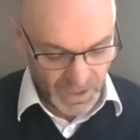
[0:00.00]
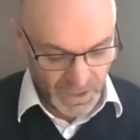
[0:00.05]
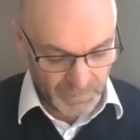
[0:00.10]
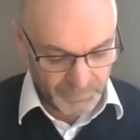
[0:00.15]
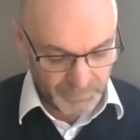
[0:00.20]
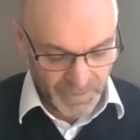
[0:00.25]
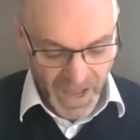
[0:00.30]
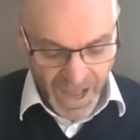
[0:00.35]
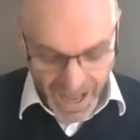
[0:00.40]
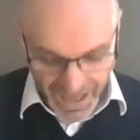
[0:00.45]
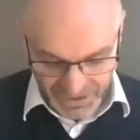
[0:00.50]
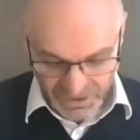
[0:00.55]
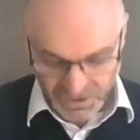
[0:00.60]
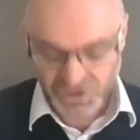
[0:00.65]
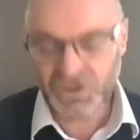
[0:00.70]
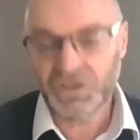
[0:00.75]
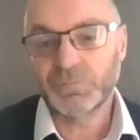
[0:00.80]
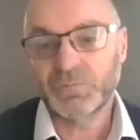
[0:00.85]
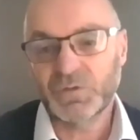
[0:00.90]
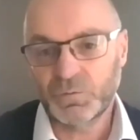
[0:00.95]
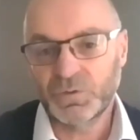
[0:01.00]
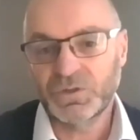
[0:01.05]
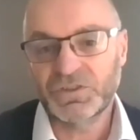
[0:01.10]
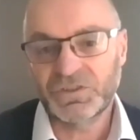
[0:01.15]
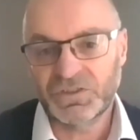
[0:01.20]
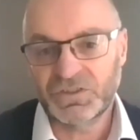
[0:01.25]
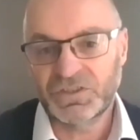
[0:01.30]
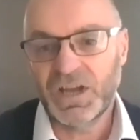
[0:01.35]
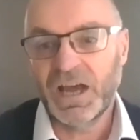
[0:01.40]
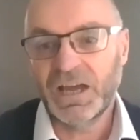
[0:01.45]
partnerships with
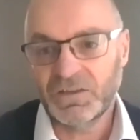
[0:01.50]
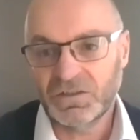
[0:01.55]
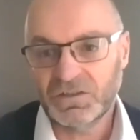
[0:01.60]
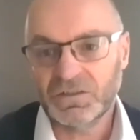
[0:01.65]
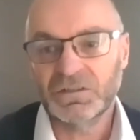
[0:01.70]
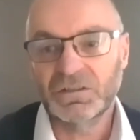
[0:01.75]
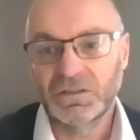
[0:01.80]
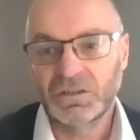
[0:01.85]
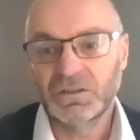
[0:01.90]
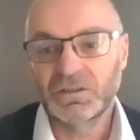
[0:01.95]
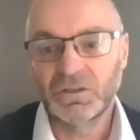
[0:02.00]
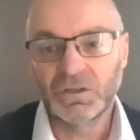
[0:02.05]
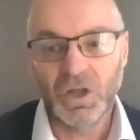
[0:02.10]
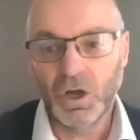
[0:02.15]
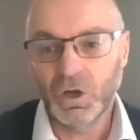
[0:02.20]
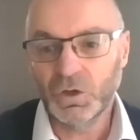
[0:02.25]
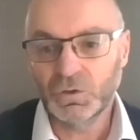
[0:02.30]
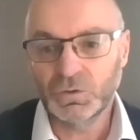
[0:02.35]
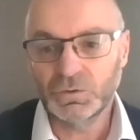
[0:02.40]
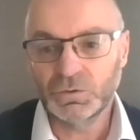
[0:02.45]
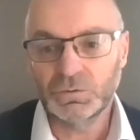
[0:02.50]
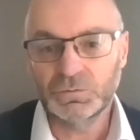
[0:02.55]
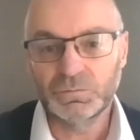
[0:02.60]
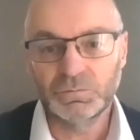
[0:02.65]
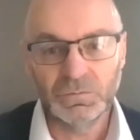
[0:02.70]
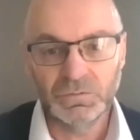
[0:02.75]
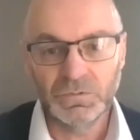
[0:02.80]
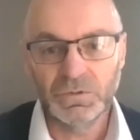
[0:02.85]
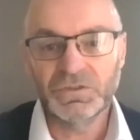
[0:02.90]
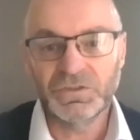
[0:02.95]
state, local,
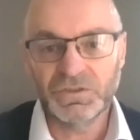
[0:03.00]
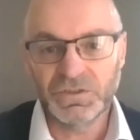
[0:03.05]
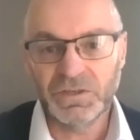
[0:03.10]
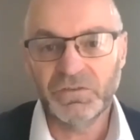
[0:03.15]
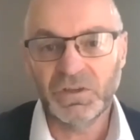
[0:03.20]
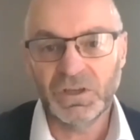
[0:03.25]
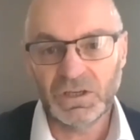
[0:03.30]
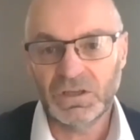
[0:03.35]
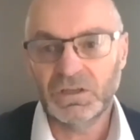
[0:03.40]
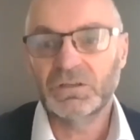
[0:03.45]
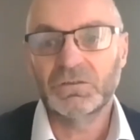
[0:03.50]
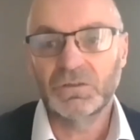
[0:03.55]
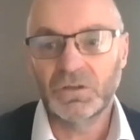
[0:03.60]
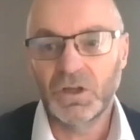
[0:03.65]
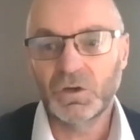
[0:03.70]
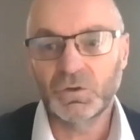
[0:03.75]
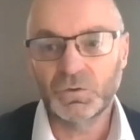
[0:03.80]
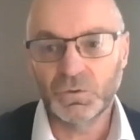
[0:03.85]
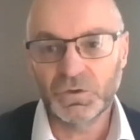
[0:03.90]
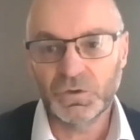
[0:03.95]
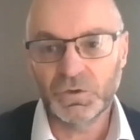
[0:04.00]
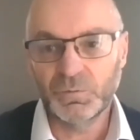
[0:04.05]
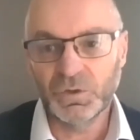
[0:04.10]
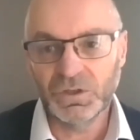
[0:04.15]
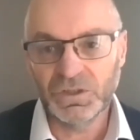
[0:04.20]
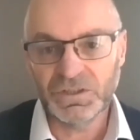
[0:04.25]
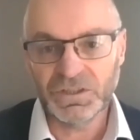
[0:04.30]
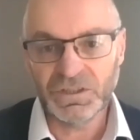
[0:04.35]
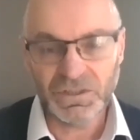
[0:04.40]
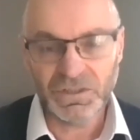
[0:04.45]
civic, local
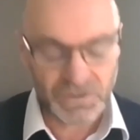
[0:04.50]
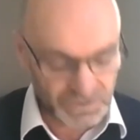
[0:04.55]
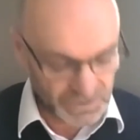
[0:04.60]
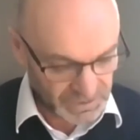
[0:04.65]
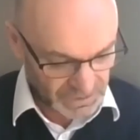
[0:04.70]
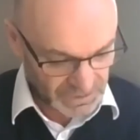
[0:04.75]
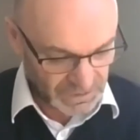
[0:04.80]
communities,